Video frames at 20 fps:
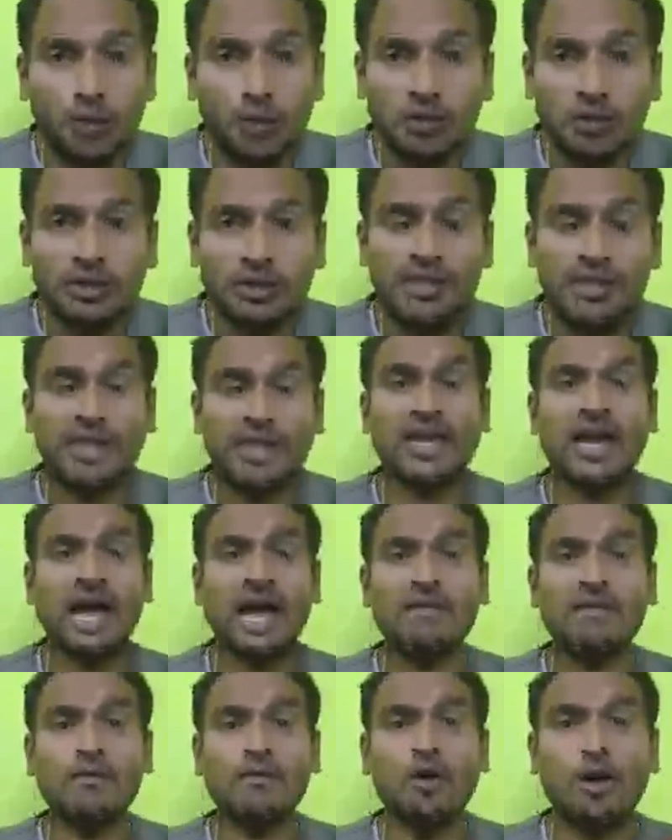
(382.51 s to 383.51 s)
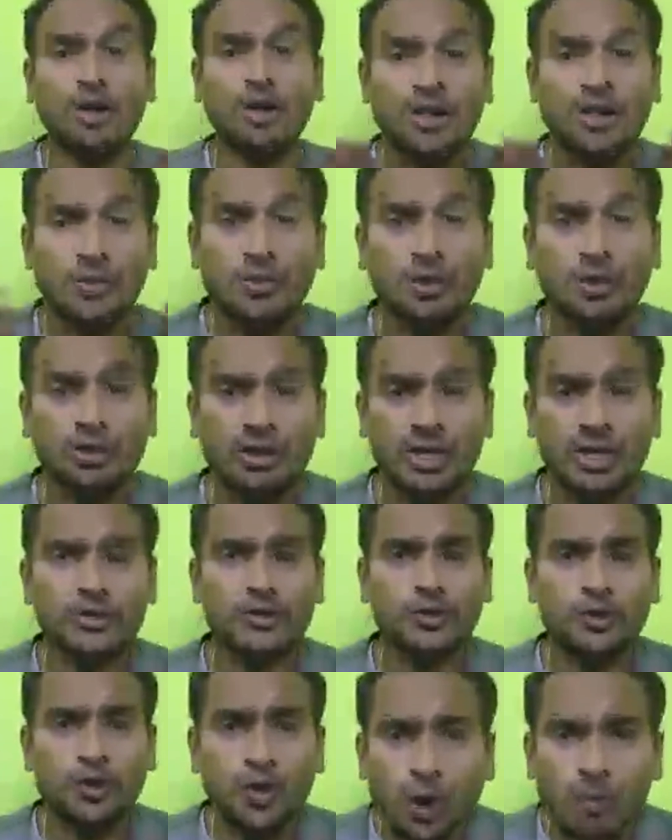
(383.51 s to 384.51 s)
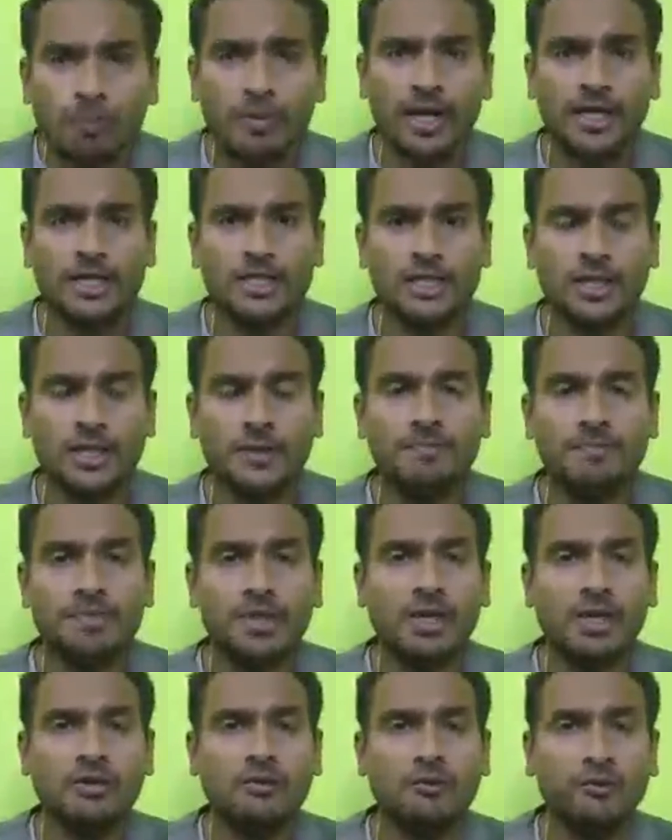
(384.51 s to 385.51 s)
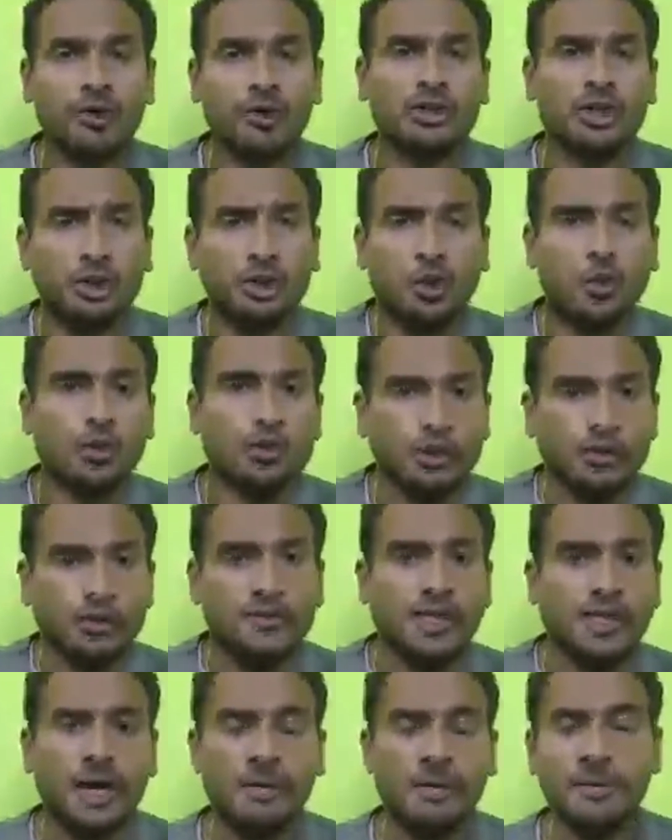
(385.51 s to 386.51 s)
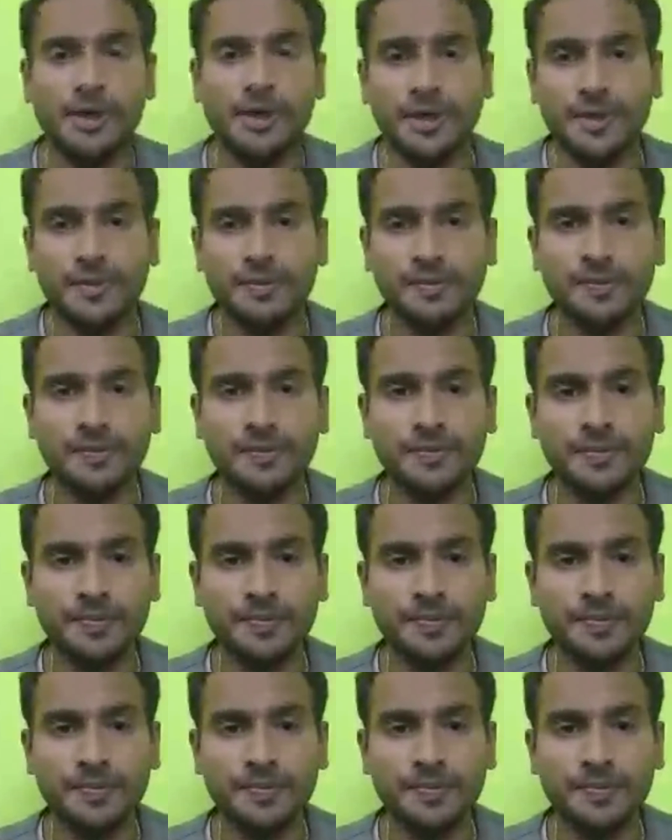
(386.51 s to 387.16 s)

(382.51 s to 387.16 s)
though they have contributed so much for the growth of the company.